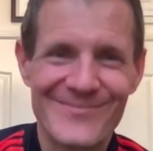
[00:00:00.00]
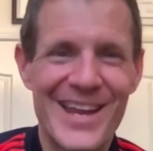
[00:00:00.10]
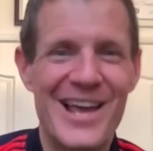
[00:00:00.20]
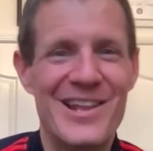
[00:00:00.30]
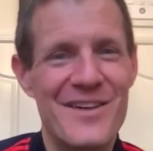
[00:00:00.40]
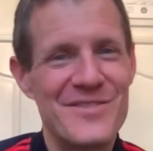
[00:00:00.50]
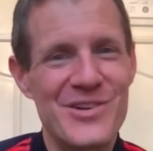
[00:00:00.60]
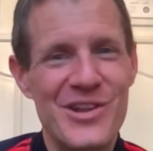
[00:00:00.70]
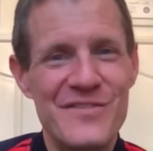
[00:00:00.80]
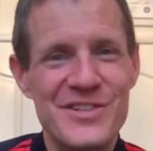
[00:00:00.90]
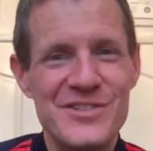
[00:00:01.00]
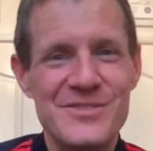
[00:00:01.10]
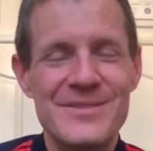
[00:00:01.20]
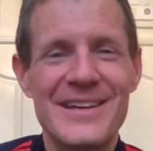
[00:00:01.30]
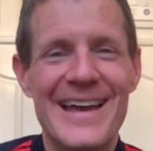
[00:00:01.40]
Love you, all of you.
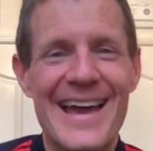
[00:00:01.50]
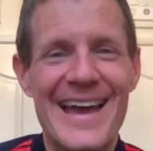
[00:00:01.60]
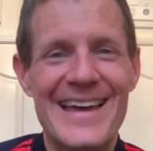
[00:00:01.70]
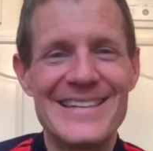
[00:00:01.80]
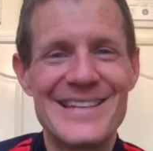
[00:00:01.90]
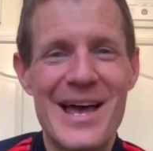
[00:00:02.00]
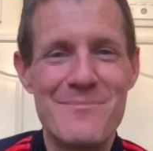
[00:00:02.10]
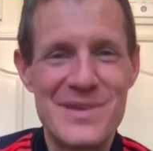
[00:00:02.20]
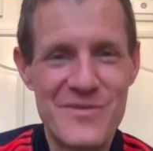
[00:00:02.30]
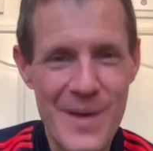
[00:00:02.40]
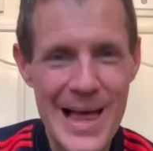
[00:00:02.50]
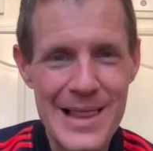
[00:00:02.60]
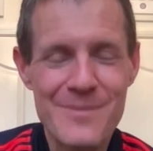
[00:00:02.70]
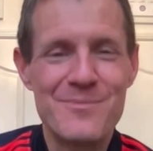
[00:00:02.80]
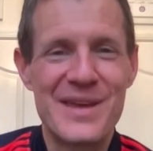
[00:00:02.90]
And be
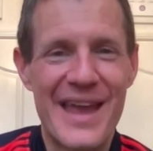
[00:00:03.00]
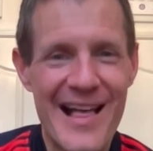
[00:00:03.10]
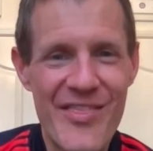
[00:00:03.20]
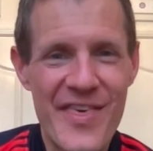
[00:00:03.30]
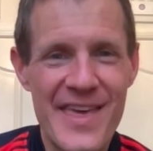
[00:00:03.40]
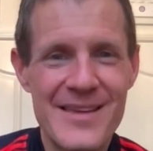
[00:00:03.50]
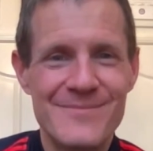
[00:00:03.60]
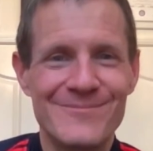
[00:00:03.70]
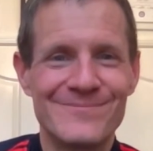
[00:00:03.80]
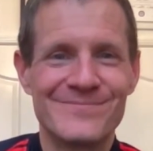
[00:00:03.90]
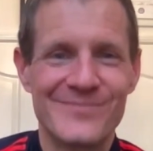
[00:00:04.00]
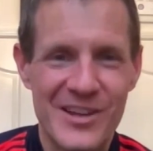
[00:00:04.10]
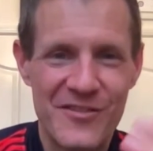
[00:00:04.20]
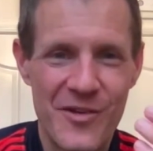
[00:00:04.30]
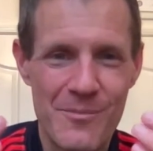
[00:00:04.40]
well, be healthy,
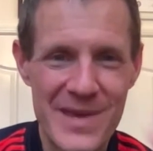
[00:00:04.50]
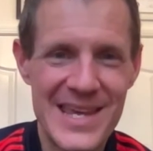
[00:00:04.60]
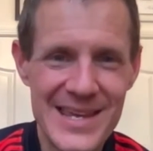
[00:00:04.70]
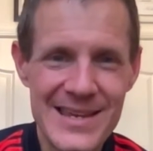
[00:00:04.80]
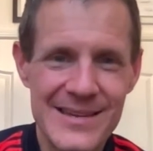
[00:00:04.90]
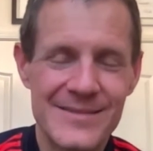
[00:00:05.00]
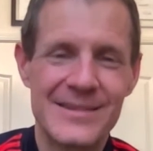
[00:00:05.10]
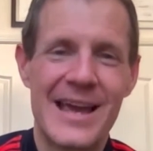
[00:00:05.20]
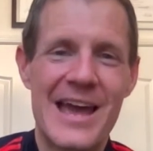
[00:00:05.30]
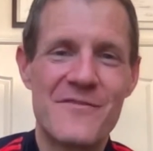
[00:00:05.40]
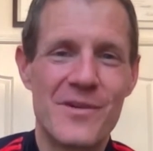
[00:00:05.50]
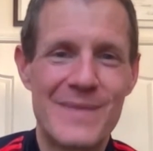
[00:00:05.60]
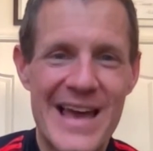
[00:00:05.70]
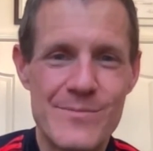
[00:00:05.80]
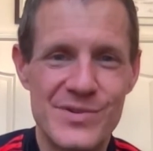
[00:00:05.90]
from me and from
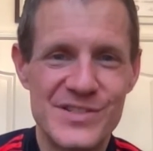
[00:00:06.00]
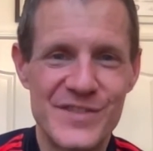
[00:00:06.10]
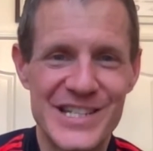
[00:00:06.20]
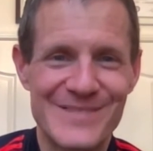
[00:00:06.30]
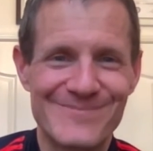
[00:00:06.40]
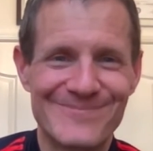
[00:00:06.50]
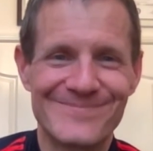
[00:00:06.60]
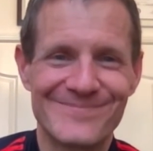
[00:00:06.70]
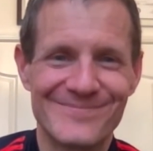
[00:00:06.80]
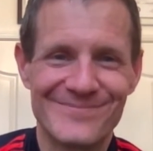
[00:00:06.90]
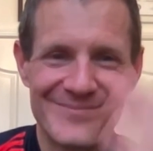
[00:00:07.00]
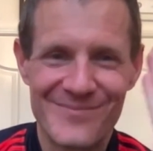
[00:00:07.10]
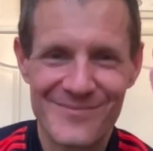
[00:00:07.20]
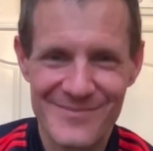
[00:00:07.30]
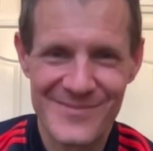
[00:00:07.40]
Life Boost Fit.
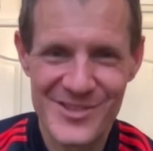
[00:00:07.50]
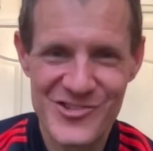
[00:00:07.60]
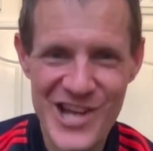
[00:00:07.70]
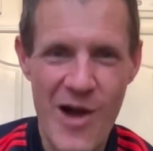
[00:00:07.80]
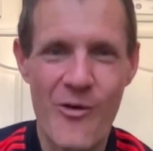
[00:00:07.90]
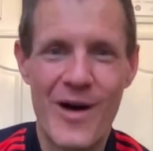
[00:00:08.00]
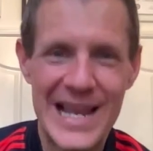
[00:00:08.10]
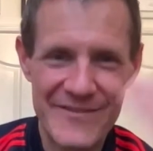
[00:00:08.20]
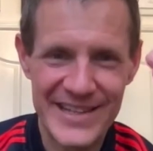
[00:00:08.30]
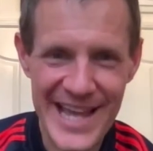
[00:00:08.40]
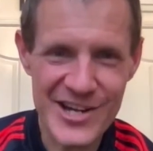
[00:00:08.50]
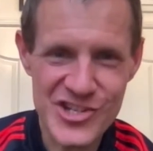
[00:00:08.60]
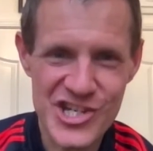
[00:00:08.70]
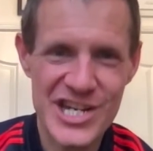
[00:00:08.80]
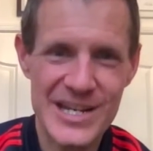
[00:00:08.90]
Ciao,
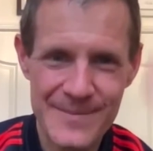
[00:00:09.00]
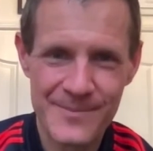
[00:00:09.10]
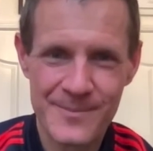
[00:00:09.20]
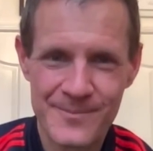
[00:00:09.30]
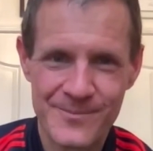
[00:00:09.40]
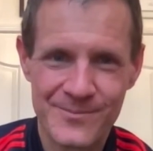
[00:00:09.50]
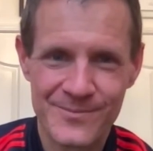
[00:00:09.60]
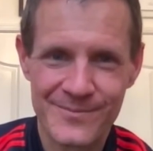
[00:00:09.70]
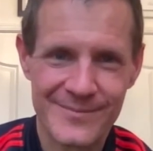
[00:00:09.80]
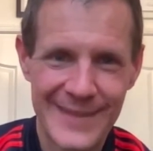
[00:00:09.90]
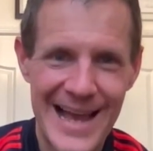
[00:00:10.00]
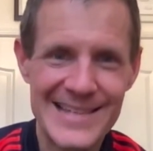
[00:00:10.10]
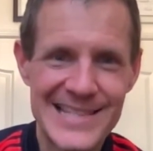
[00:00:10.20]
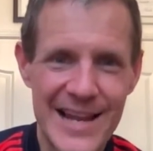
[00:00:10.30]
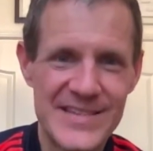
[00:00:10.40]
arrivederci,
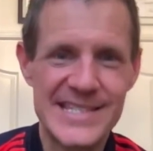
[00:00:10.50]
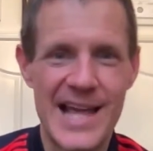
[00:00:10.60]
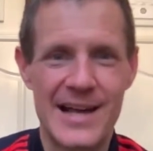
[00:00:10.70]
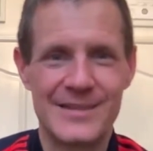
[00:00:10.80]
hasta la vista.